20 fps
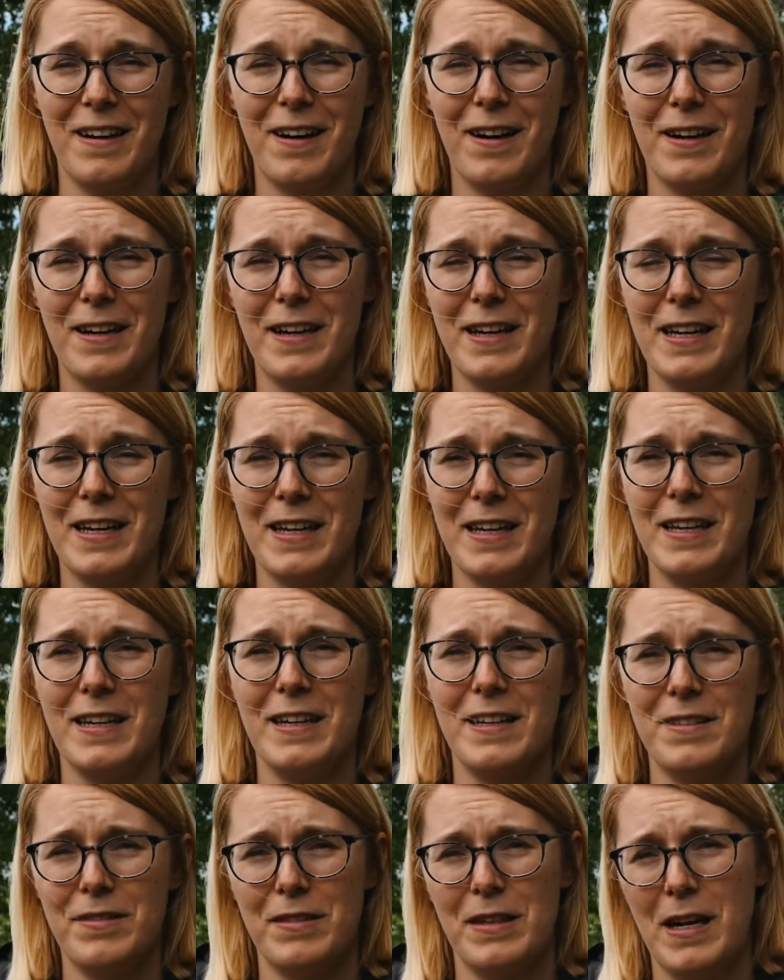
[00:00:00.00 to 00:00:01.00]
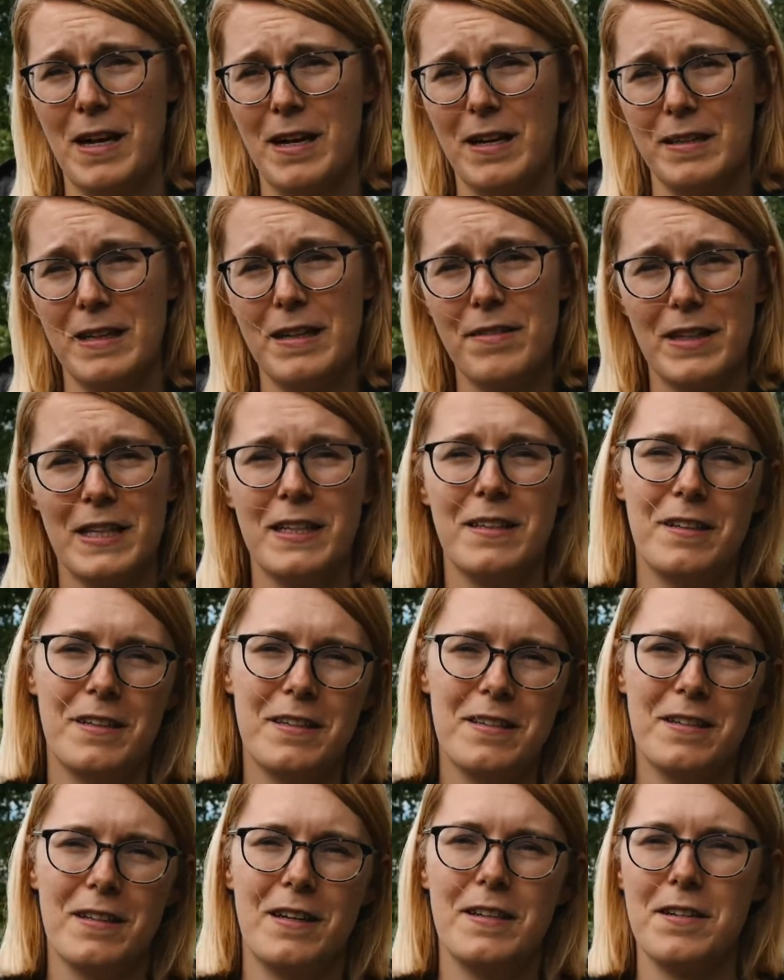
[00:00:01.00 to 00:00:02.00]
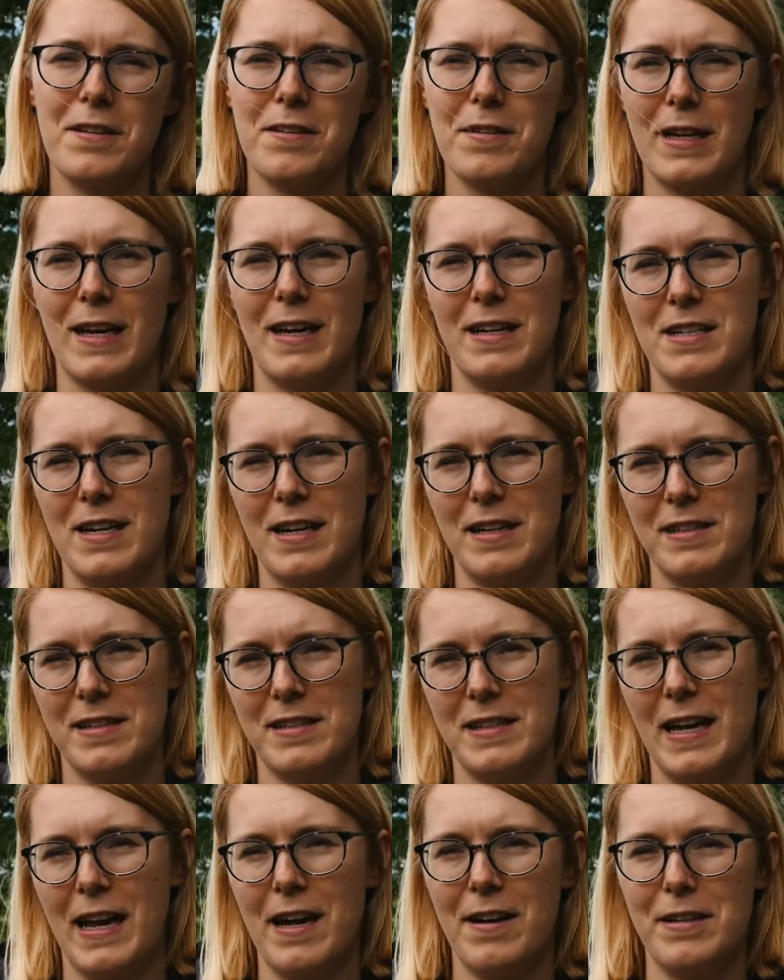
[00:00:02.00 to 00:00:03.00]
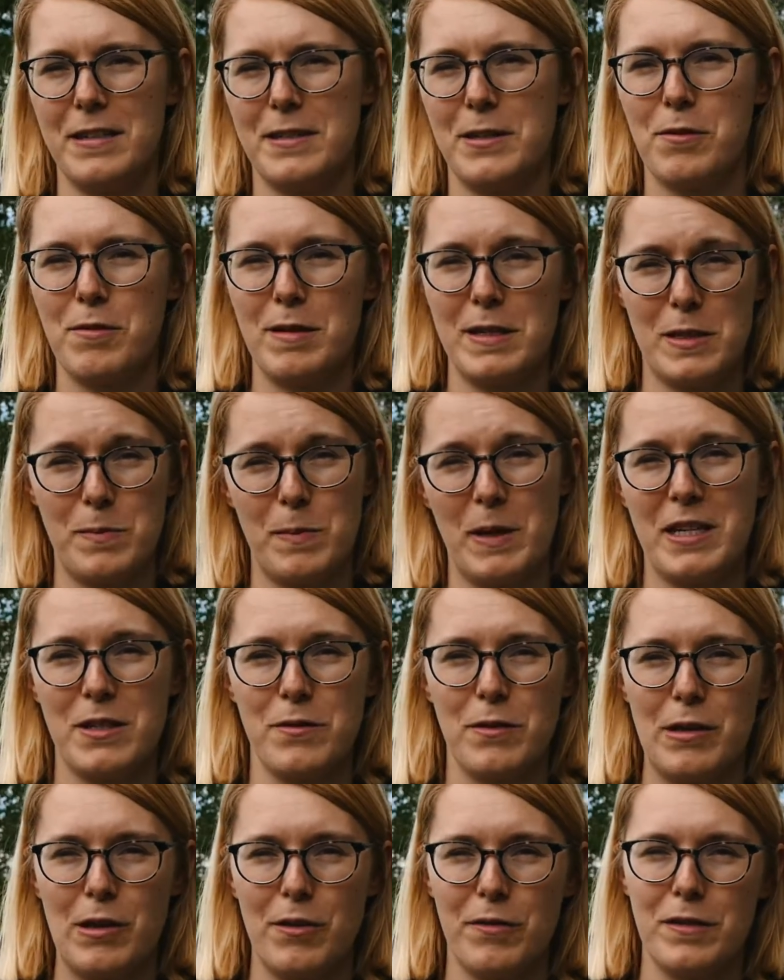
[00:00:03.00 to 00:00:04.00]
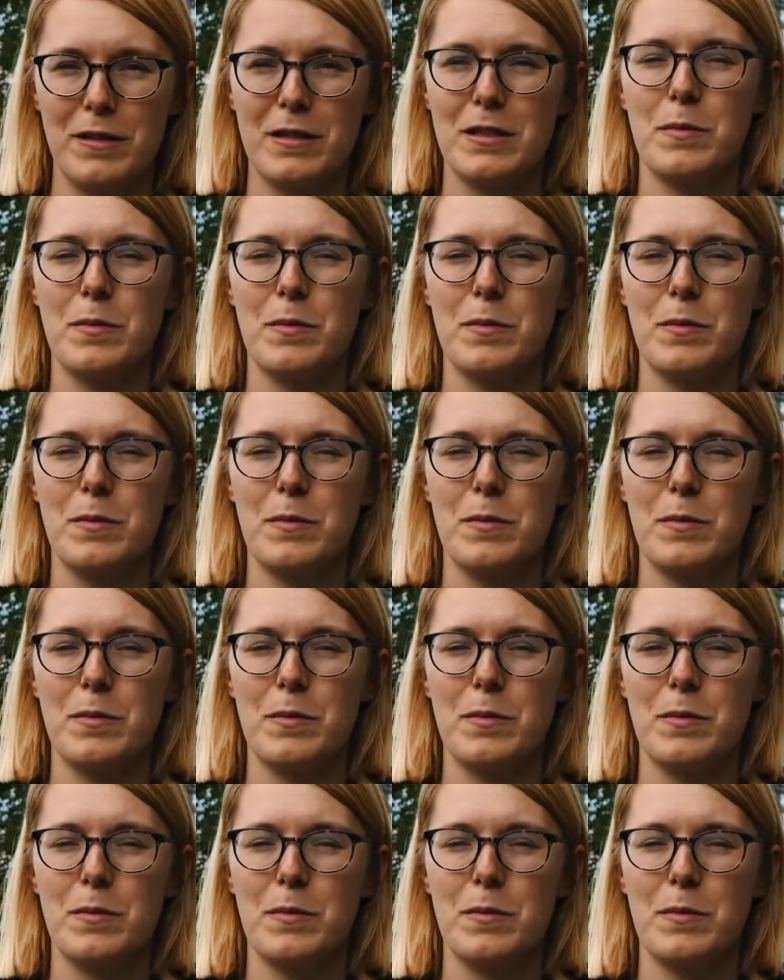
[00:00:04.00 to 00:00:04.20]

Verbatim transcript: I, living in London, I don't get a chance to get out into green space very often.